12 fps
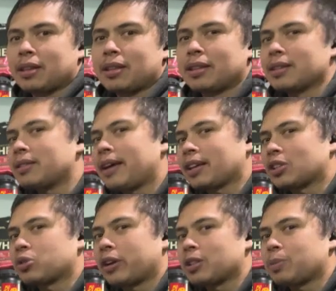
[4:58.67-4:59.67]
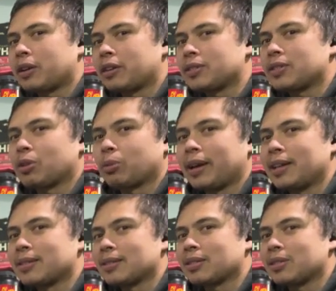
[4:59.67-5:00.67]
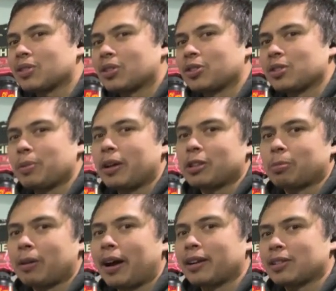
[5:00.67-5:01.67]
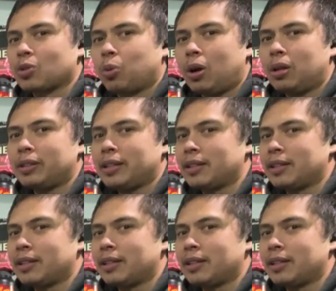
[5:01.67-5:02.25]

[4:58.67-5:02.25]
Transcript: This lack of transparency raises concerns about the product's quality and